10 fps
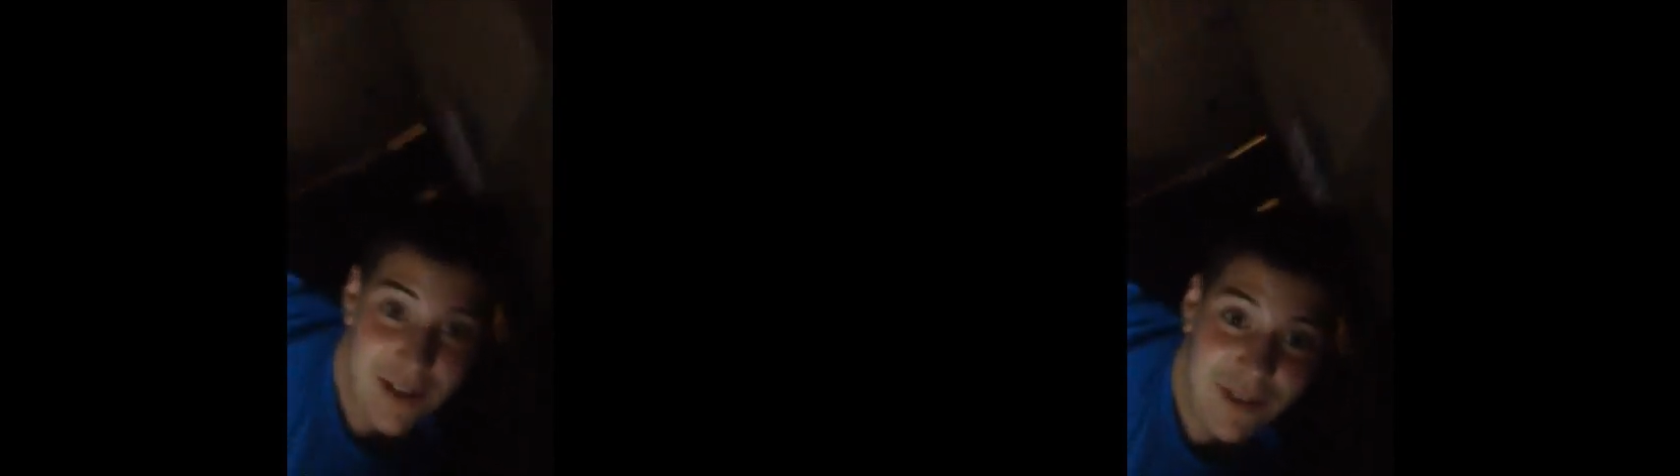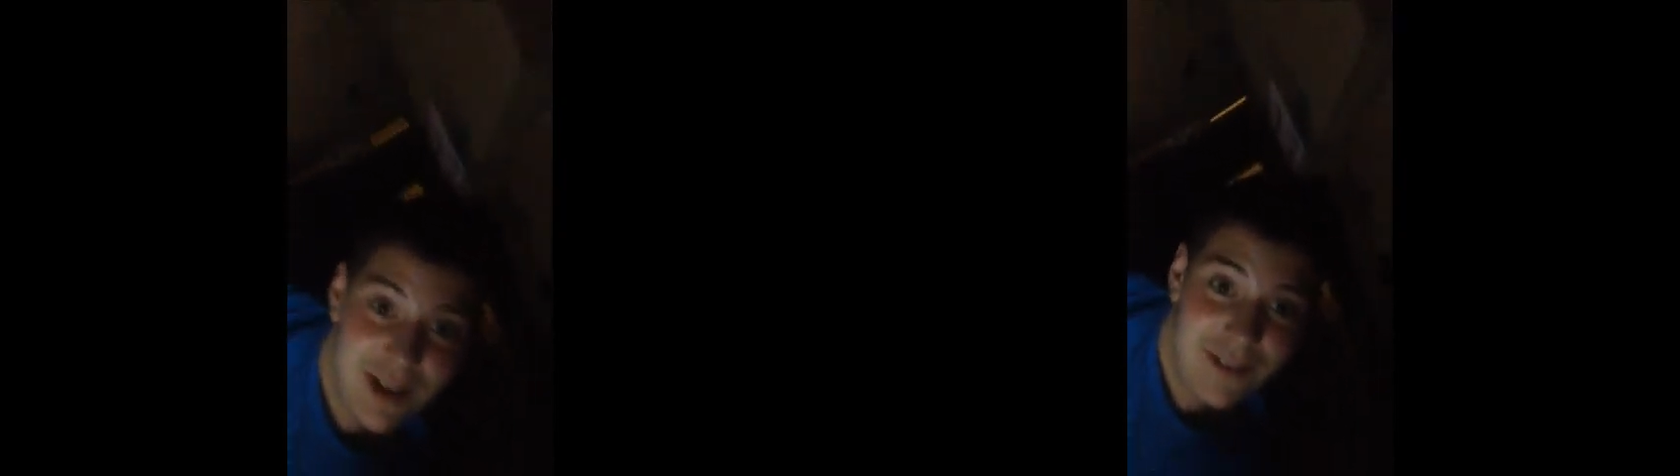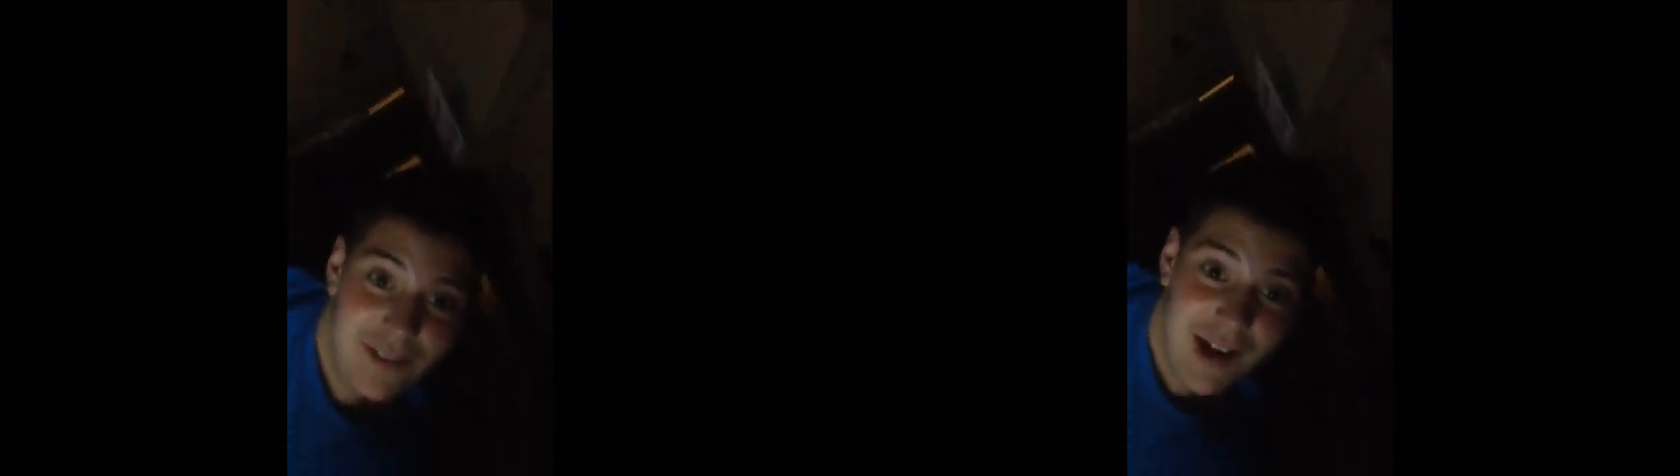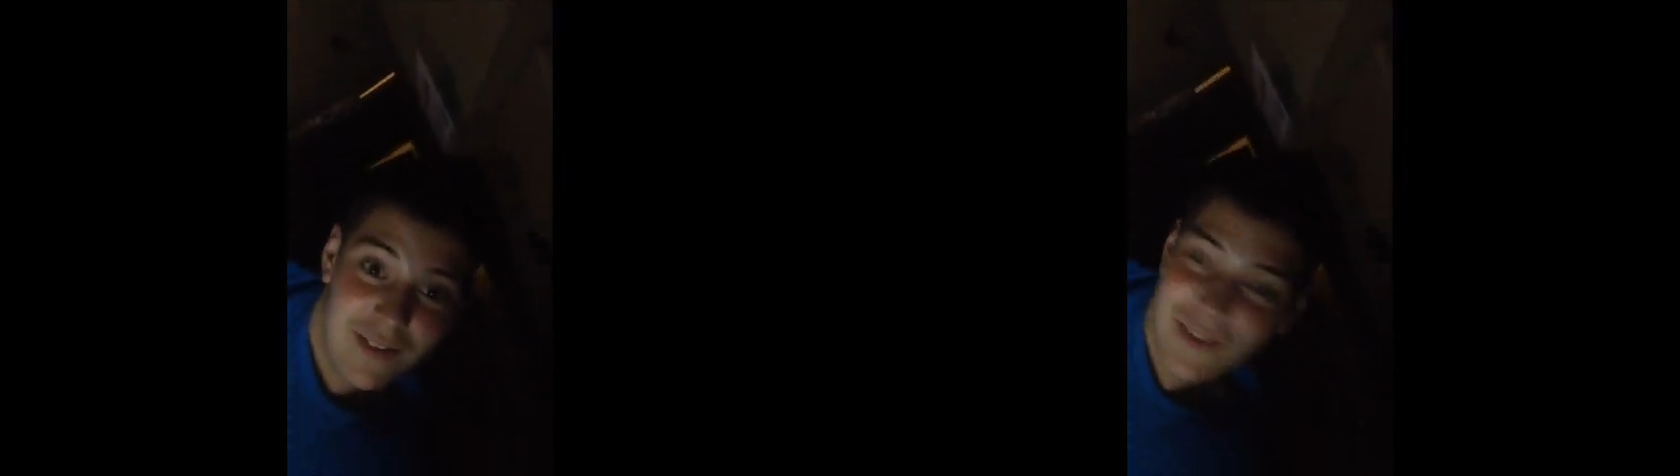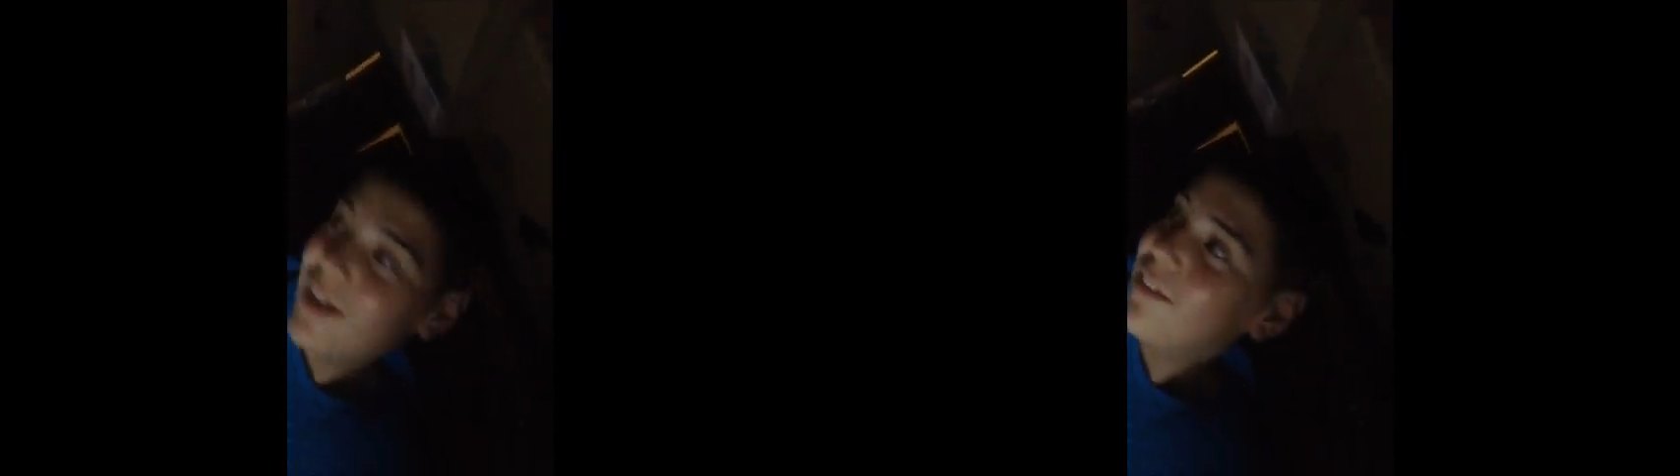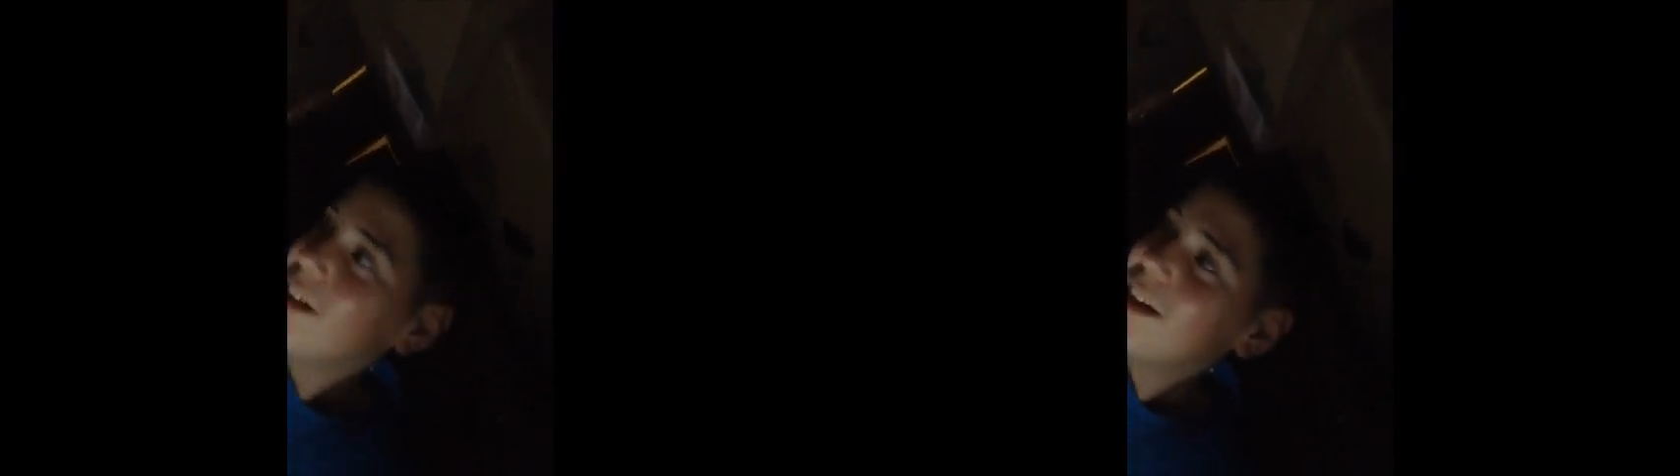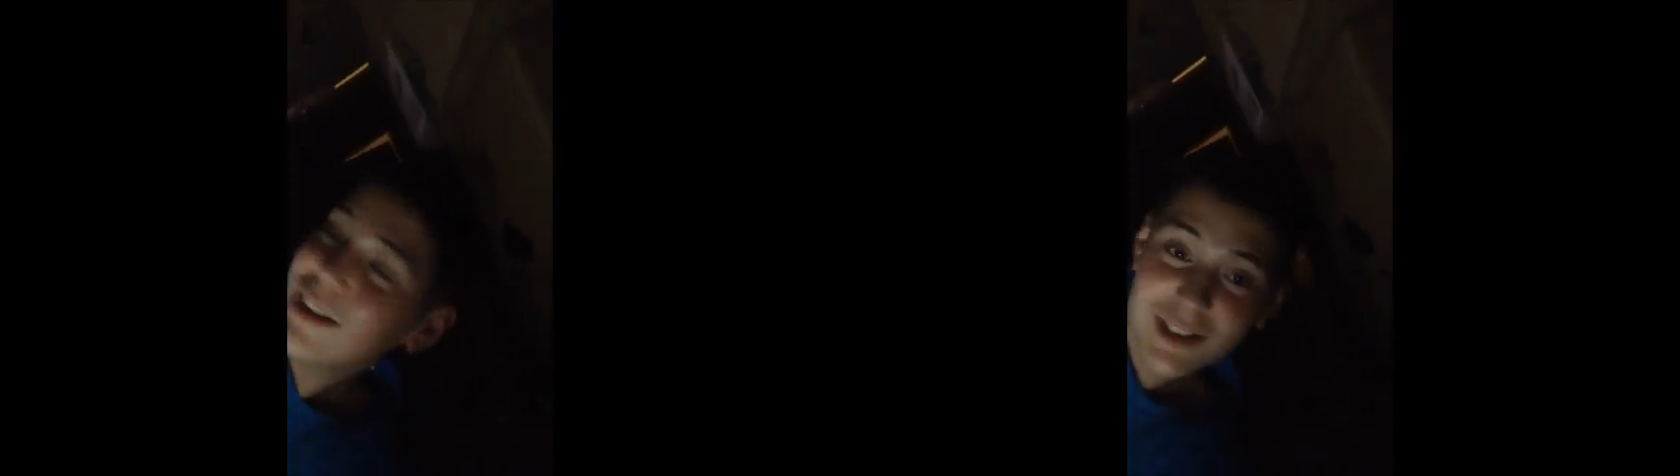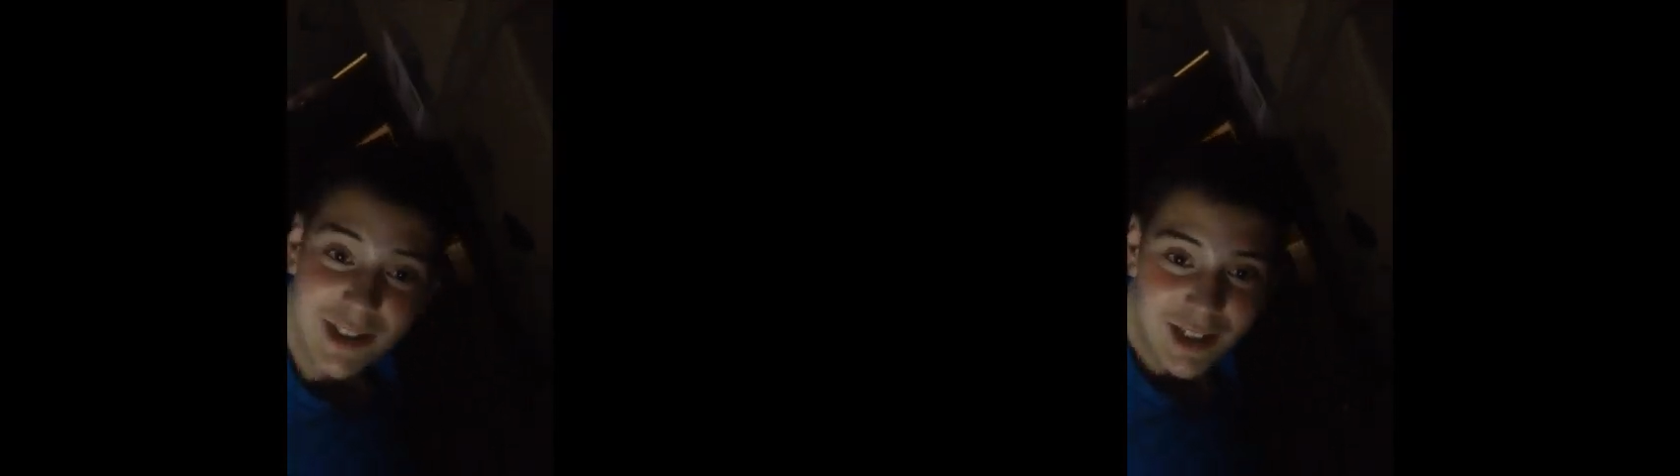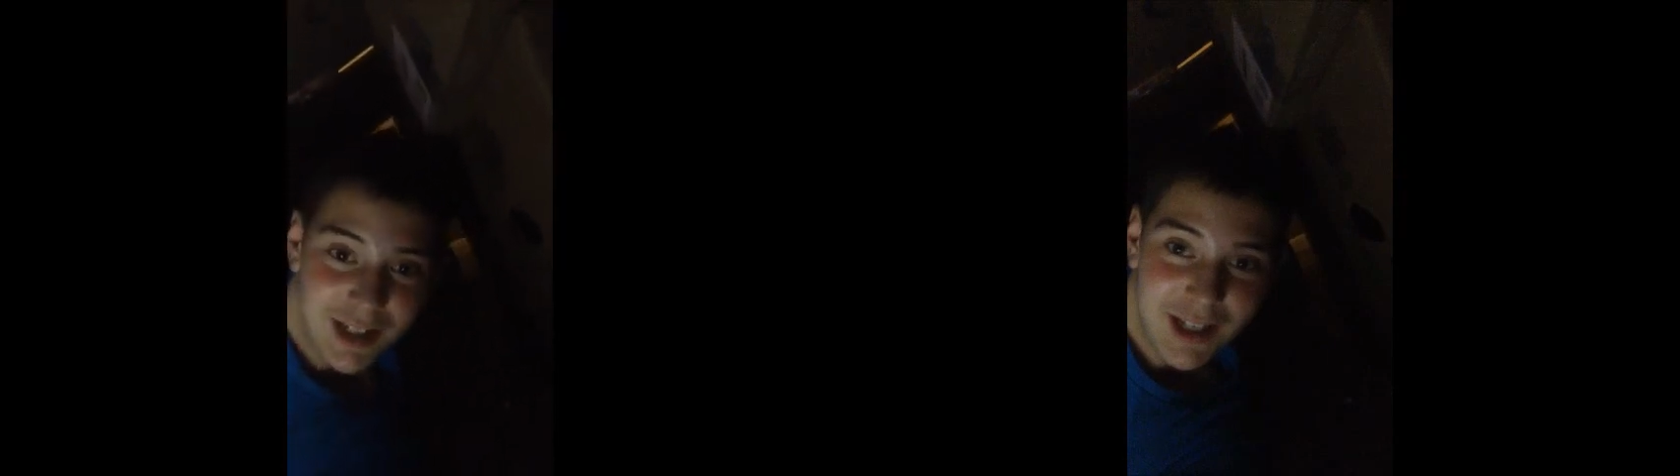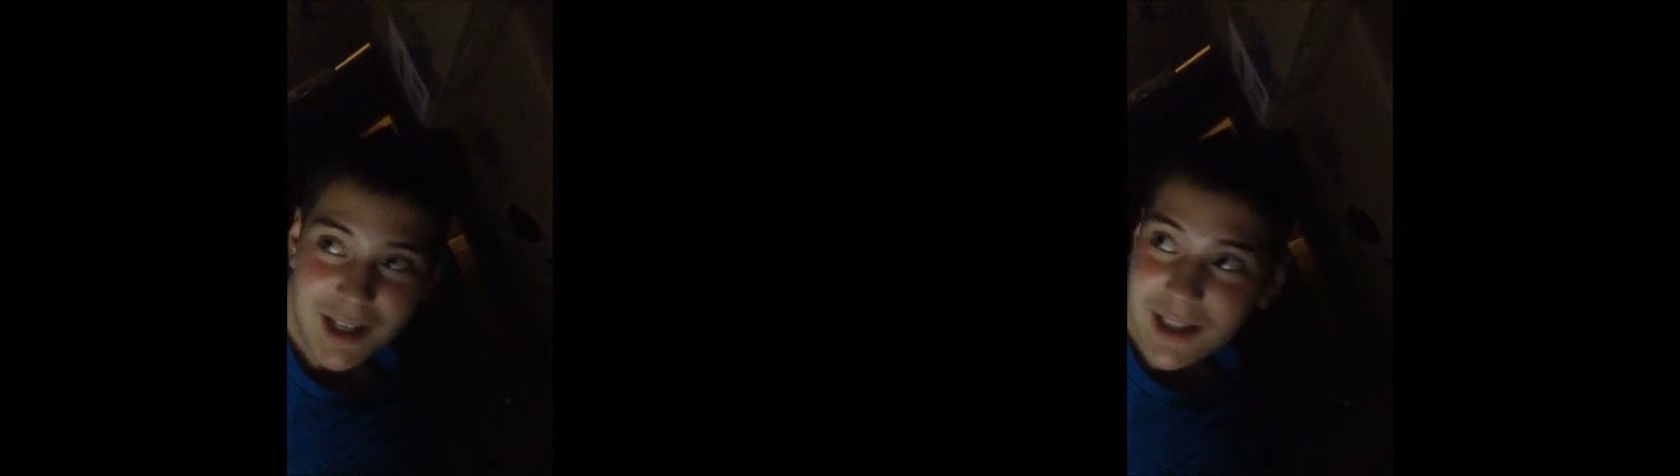I'm like five eleven, guys
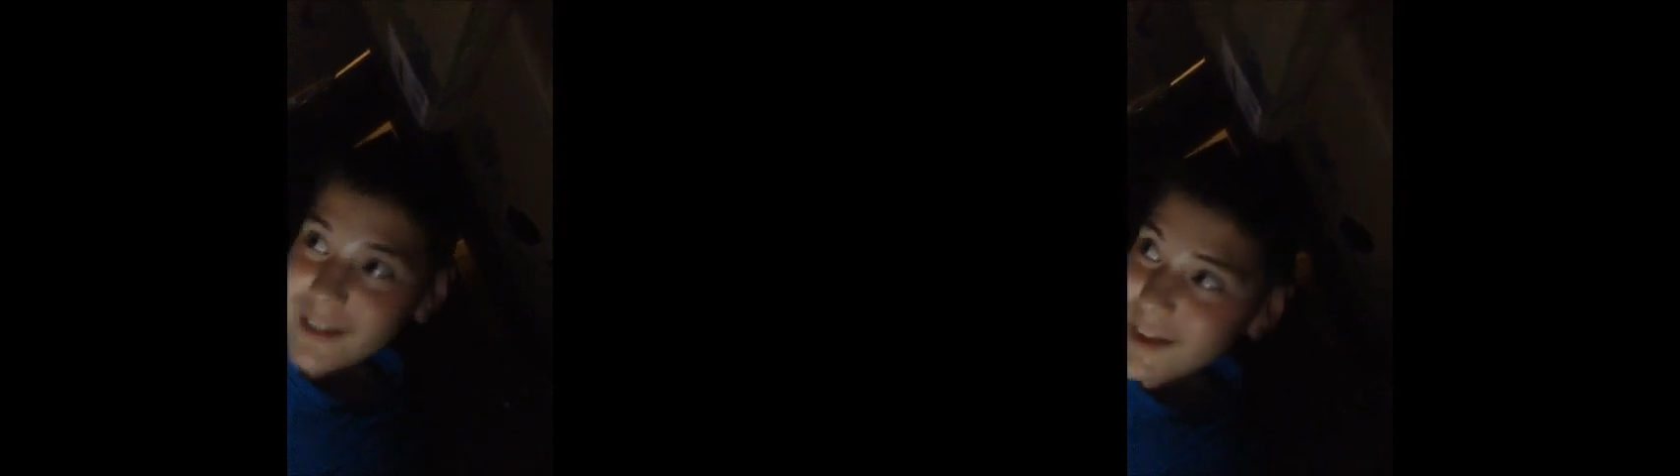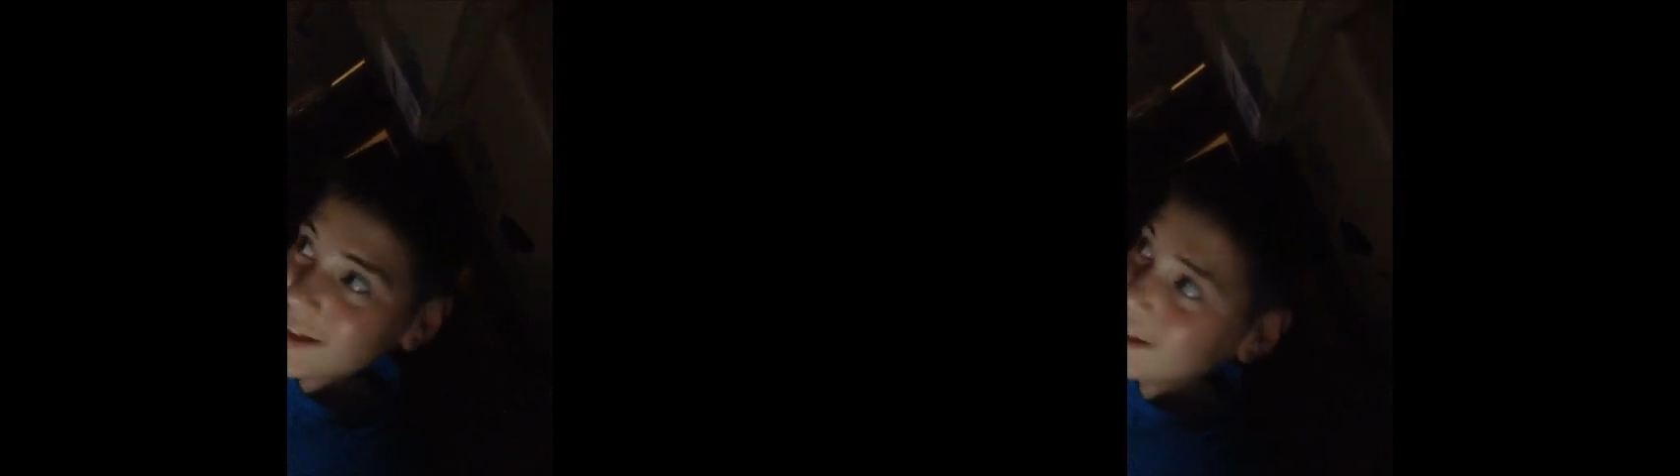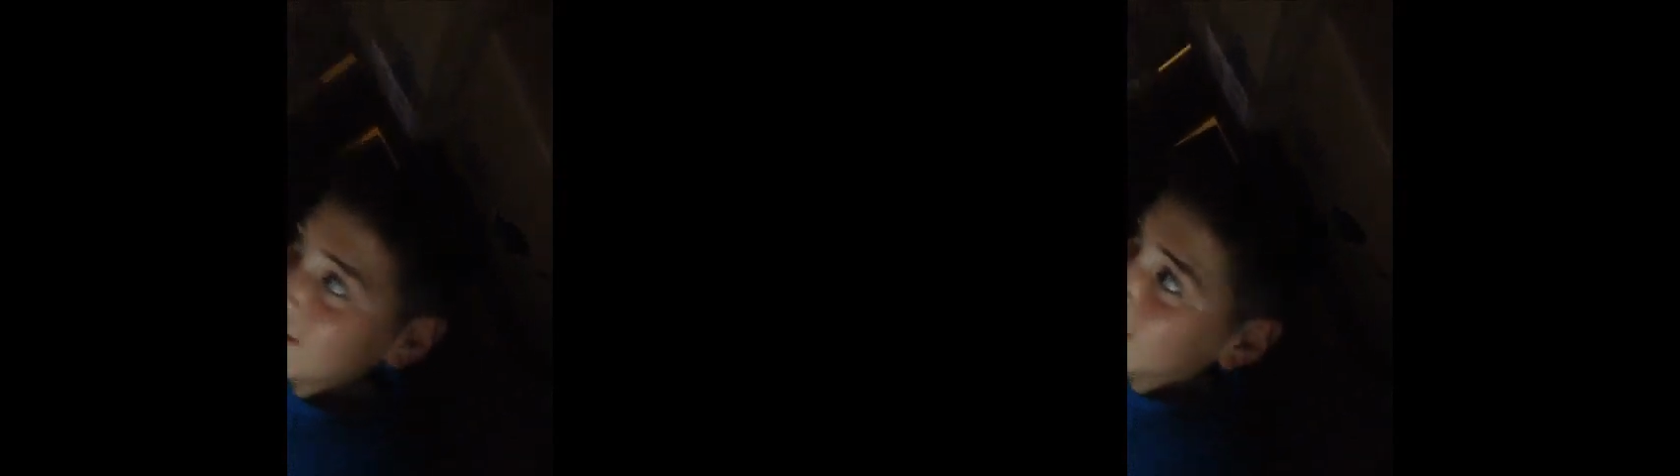and this